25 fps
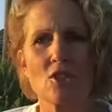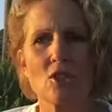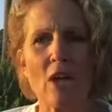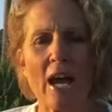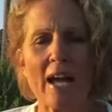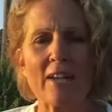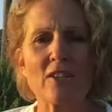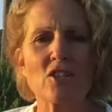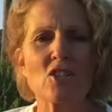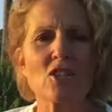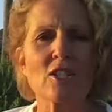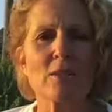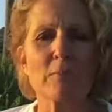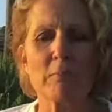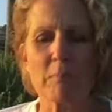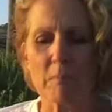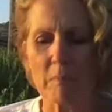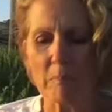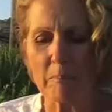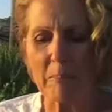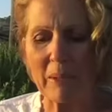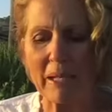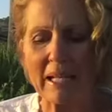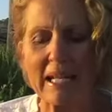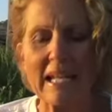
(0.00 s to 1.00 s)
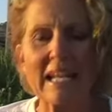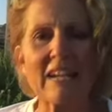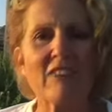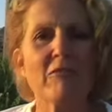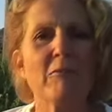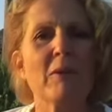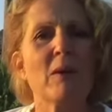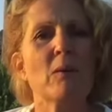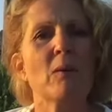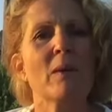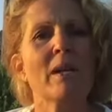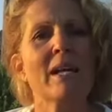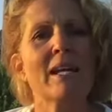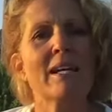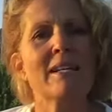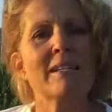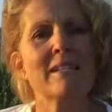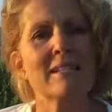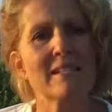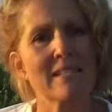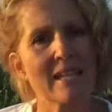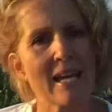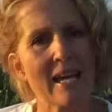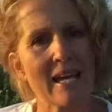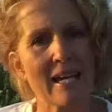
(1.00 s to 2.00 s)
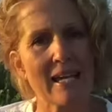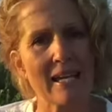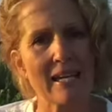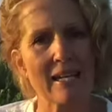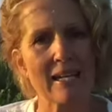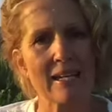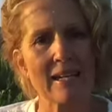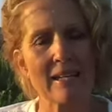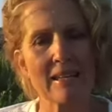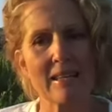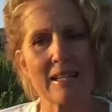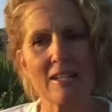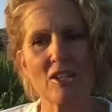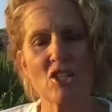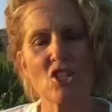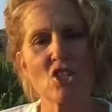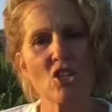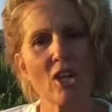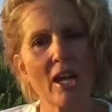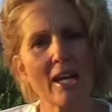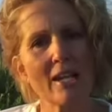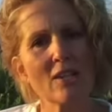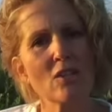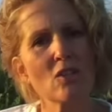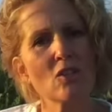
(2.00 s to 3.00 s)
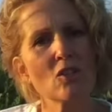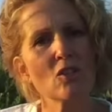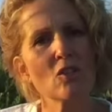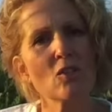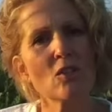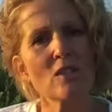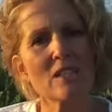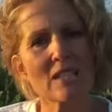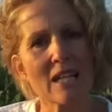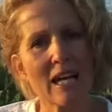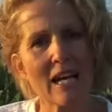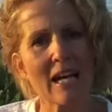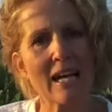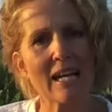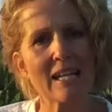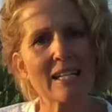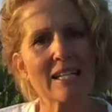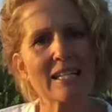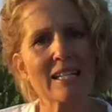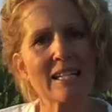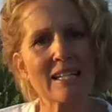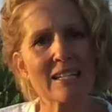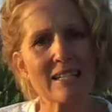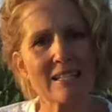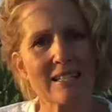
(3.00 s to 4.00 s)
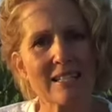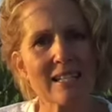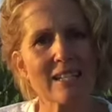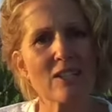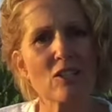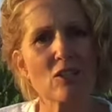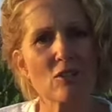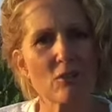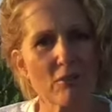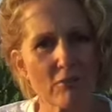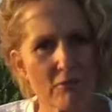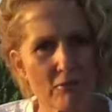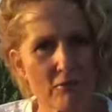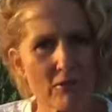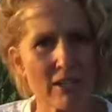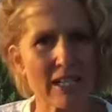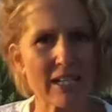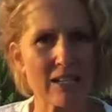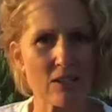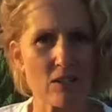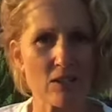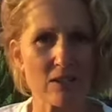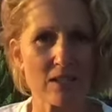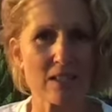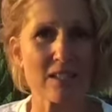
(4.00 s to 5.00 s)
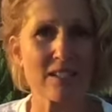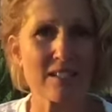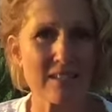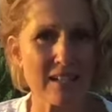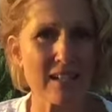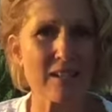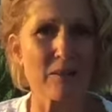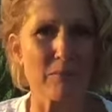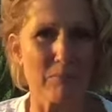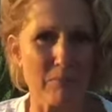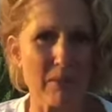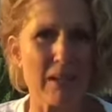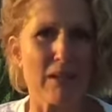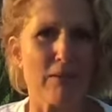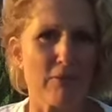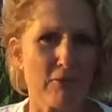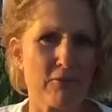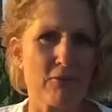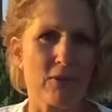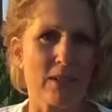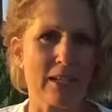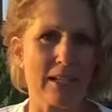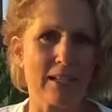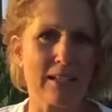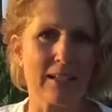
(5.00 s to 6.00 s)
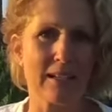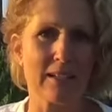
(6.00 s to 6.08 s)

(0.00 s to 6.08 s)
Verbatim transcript: I, just believe me when I say that changing your diet can set you free because it set me free.